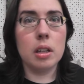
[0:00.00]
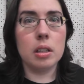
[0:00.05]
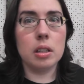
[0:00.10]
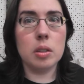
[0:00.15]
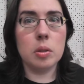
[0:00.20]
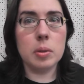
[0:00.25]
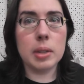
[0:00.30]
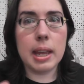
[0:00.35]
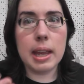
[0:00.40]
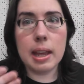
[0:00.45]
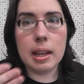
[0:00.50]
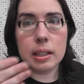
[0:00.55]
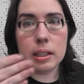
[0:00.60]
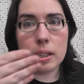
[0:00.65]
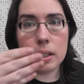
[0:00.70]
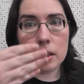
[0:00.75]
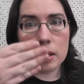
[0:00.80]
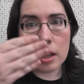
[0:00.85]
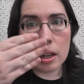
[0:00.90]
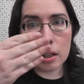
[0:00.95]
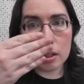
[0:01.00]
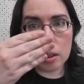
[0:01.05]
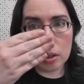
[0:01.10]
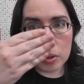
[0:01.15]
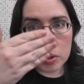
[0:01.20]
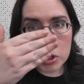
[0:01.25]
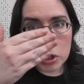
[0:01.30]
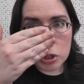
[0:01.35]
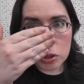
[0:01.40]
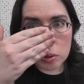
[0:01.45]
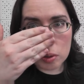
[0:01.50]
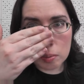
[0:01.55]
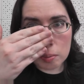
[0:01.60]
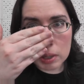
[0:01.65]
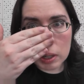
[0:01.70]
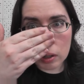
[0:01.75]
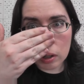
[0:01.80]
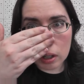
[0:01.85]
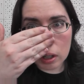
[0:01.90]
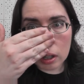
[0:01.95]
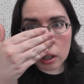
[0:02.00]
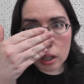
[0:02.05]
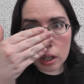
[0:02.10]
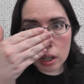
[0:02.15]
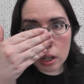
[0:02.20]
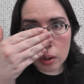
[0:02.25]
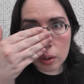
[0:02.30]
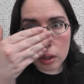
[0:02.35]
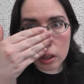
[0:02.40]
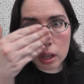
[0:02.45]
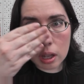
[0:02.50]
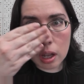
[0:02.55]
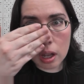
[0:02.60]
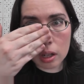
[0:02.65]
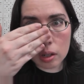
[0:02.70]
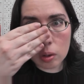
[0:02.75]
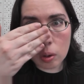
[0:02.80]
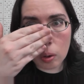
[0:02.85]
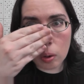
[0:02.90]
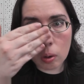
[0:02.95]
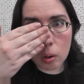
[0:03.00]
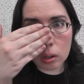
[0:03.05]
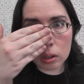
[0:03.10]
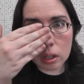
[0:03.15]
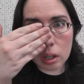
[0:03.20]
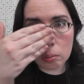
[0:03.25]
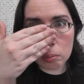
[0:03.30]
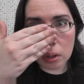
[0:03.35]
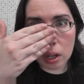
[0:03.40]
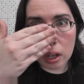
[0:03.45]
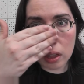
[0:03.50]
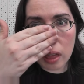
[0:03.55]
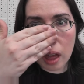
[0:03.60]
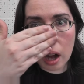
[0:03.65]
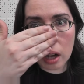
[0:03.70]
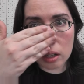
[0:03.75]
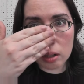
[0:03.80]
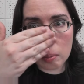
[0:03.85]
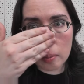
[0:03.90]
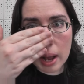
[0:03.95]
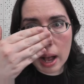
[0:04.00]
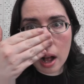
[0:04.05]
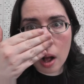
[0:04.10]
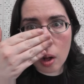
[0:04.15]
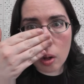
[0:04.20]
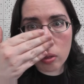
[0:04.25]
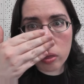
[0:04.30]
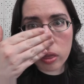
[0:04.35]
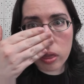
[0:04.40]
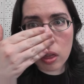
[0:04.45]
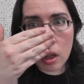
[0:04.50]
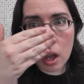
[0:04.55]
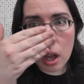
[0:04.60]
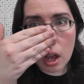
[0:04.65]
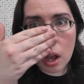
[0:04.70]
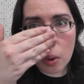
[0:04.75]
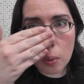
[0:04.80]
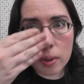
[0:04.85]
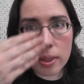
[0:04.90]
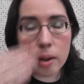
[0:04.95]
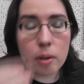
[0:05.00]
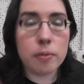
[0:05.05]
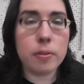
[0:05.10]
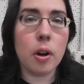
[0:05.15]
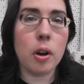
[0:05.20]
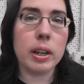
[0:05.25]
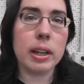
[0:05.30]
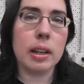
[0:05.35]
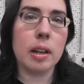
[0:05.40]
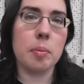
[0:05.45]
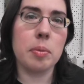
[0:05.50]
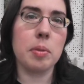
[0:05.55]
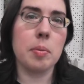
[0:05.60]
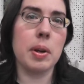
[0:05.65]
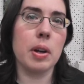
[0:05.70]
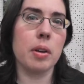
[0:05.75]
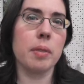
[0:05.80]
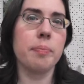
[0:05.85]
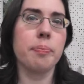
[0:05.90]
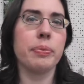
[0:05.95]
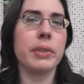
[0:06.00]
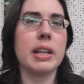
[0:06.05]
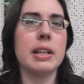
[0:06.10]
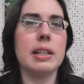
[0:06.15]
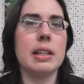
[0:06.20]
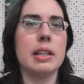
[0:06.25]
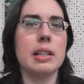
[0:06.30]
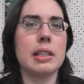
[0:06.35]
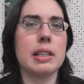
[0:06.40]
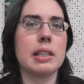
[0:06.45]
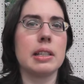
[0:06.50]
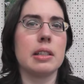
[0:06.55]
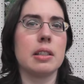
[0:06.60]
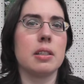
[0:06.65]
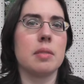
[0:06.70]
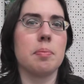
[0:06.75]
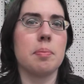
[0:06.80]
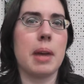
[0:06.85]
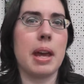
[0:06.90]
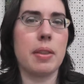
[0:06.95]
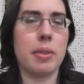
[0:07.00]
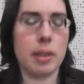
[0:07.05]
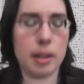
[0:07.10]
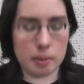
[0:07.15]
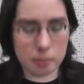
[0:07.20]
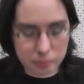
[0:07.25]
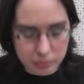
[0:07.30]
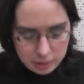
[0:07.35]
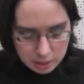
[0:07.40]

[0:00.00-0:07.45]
You can't get that close to a mirror with a head cold and breathe out of your mouth without fogging up the mirror. it's bad thing.